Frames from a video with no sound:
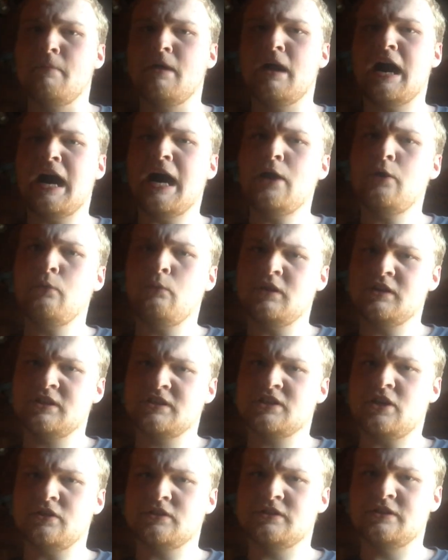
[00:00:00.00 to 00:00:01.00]
But I want
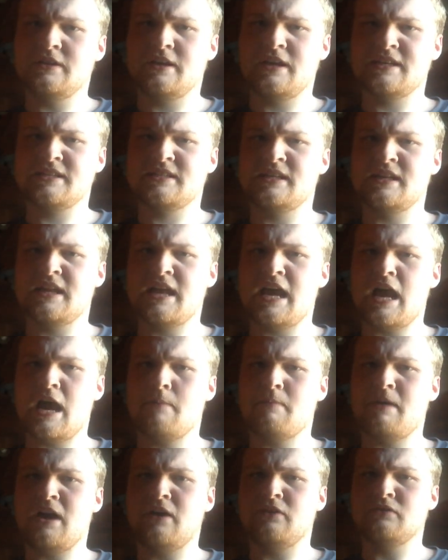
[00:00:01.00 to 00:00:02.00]
to talk to you guys today
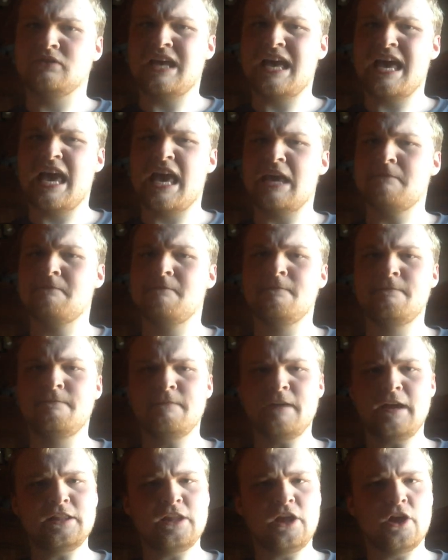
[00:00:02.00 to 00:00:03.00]
about a
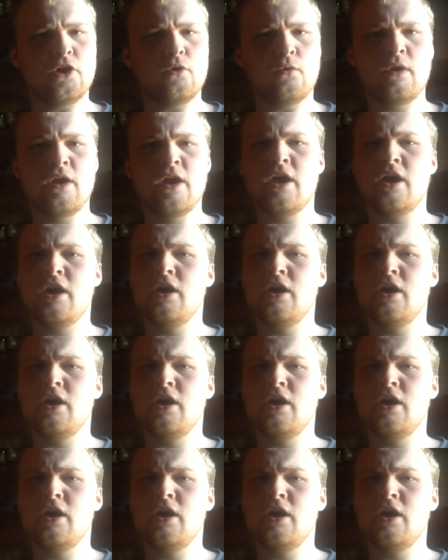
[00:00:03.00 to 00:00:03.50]
fellow,